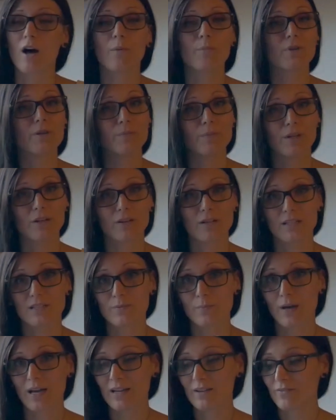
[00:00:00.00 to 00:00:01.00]
Almond milk
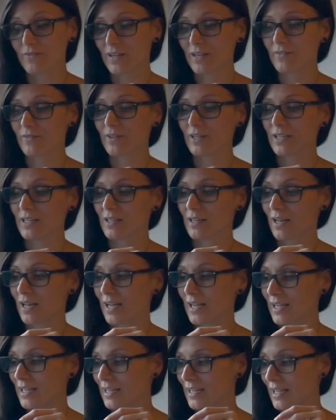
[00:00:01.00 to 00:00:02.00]
is my favorite.
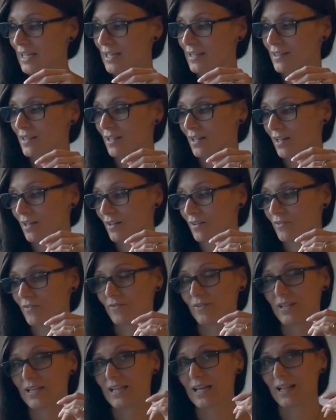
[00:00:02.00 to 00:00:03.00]
I get the
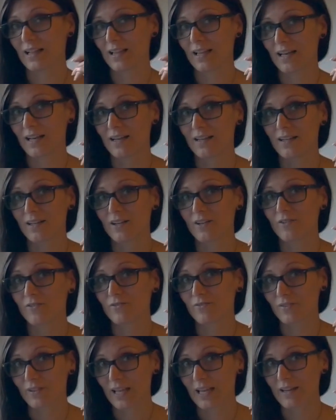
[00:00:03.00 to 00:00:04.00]
vanilla
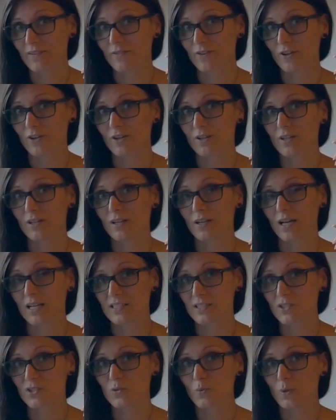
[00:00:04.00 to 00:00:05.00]
flavored
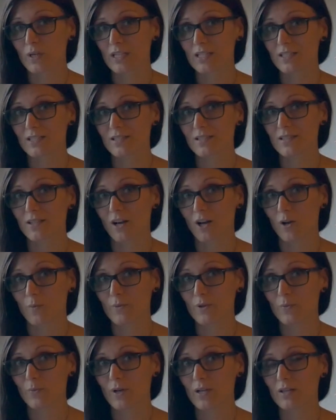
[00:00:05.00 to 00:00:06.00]
unsweetened
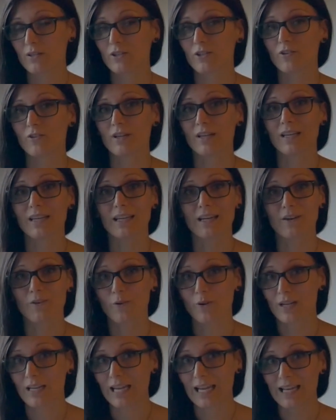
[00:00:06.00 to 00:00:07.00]
almond milk. You can get it
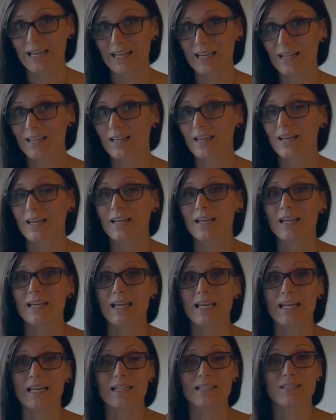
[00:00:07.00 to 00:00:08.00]
organic.
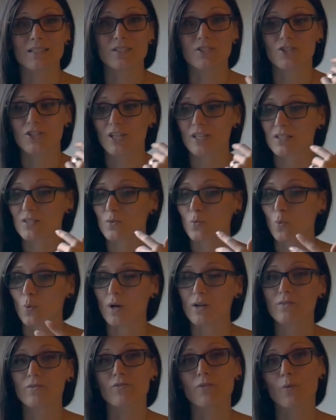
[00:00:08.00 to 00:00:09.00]
It's just
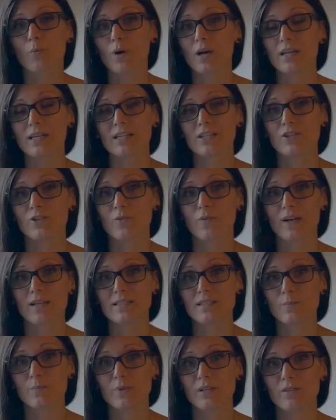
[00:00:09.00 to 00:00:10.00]
1-for-1 in your
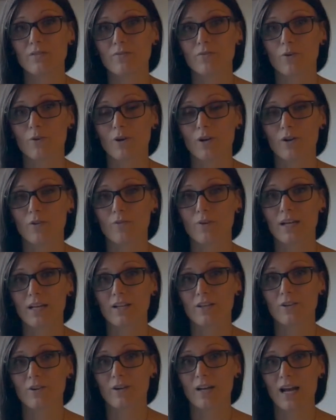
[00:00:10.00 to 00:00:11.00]
recipe for
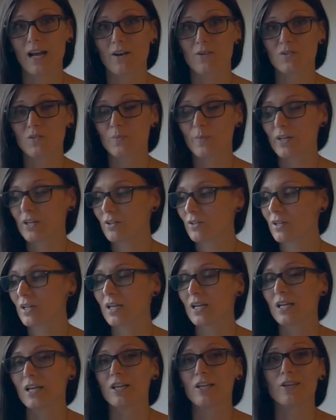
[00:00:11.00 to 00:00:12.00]
regular cow's milk.
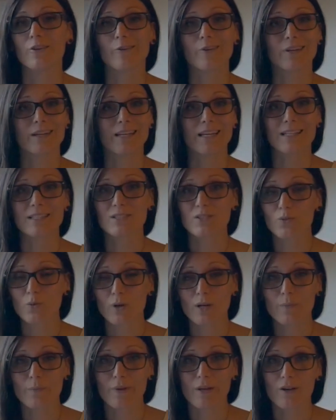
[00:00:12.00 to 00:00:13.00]
You can get
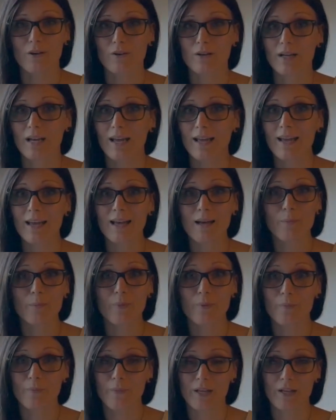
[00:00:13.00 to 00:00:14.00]
soy milk,
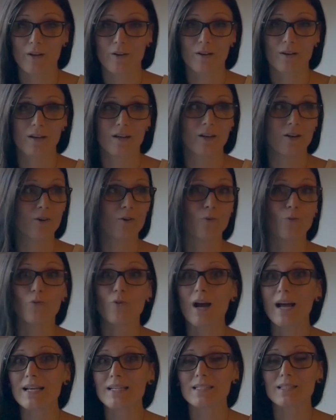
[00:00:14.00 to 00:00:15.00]
hemp milk,
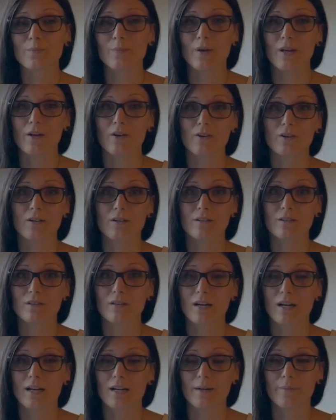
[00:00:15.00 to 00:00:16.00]
rice milk,
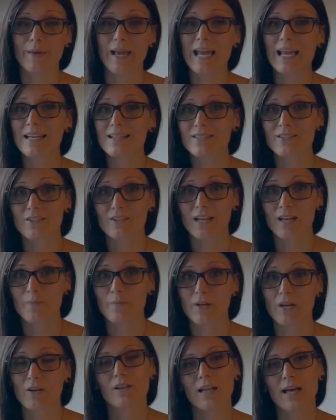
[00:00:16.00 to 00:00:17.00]

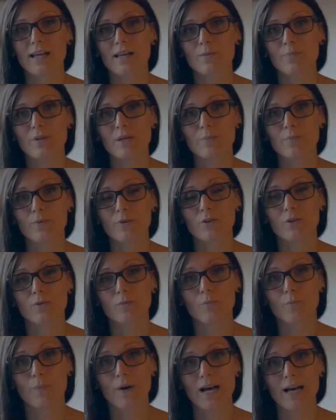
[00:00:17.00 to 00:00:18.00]
hazelnut milk. A lot of
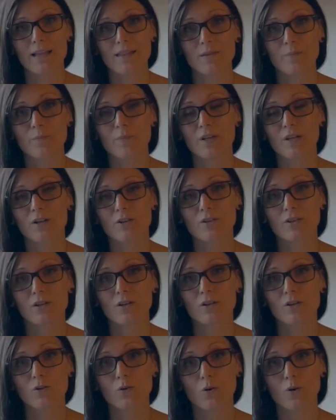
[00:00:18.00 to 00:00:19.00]
people buy the milk
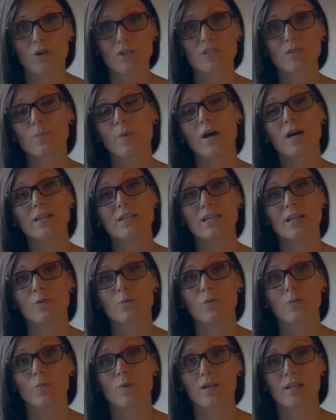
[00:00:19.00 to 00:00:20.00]

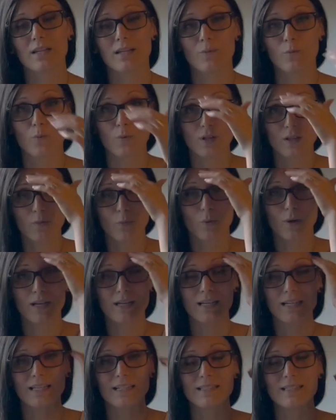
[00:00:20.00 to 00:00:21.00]
corresponding with
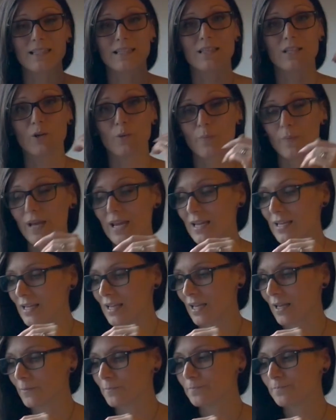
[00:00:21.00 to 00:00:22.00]
what it is that they're
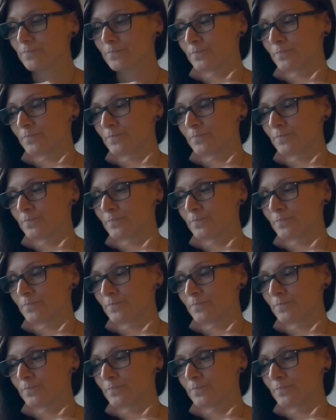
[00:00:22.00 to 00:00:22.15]
baking.